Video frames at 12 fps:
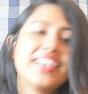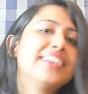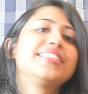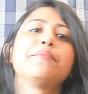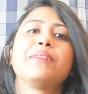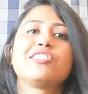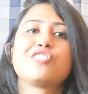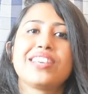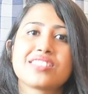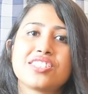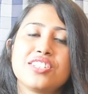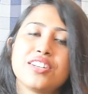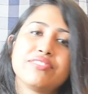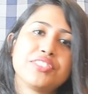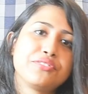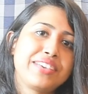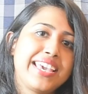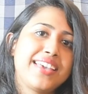the majesty of the
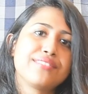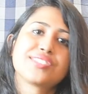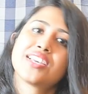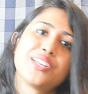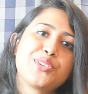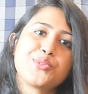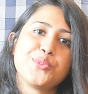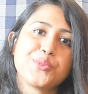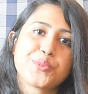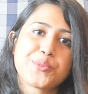waves too.